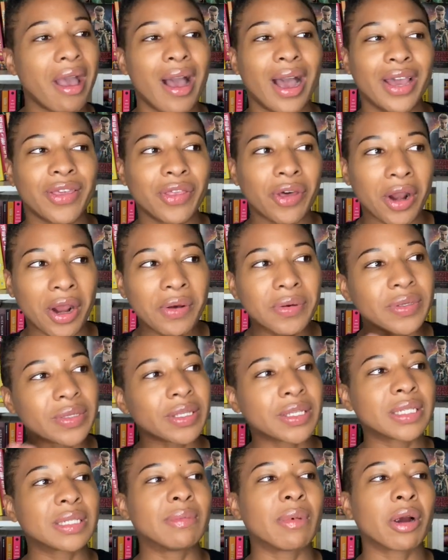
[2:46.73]
I thought I was
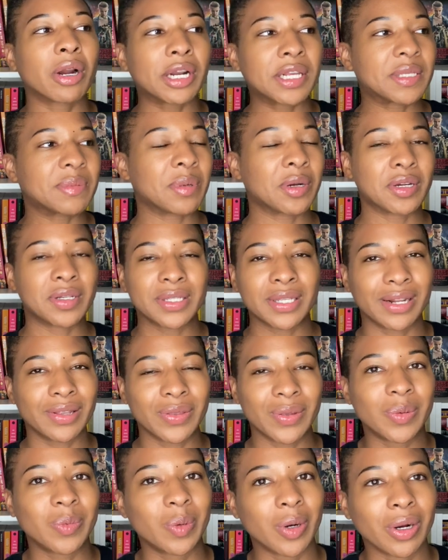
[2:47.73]
the smartest person
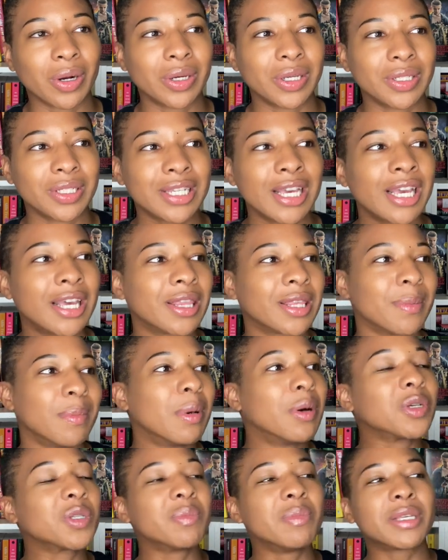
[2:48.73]
in the world, the
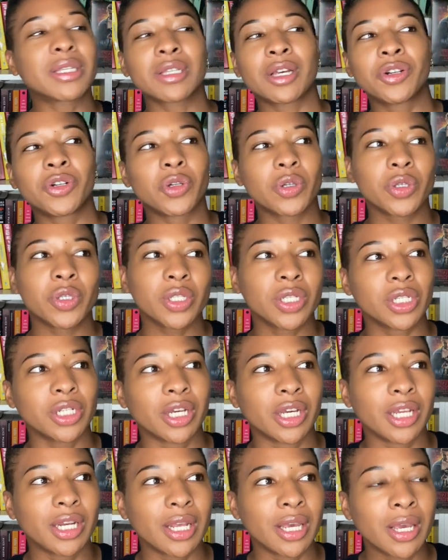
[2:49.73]
most
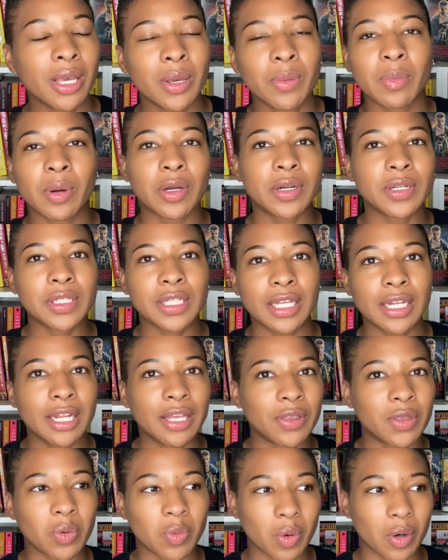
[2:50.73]
misunderstood person
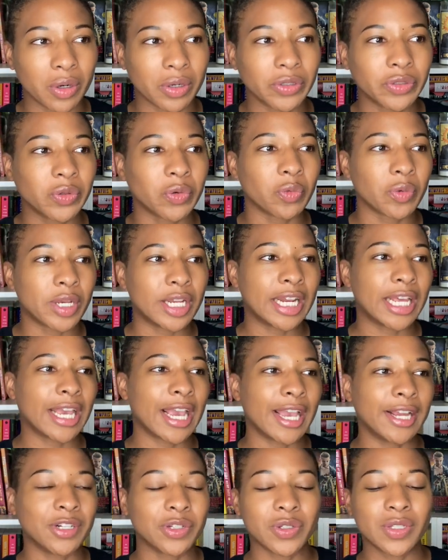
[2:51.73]
in the world, reading
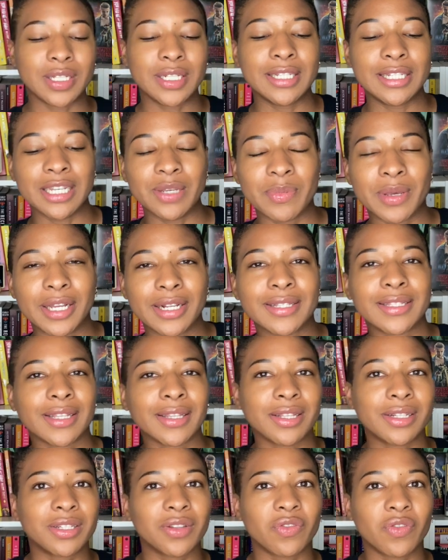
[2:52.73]
Angels and Demons
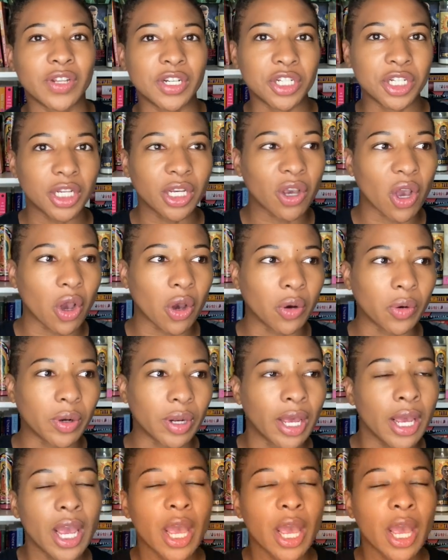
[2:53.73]
and the Da Vinci Code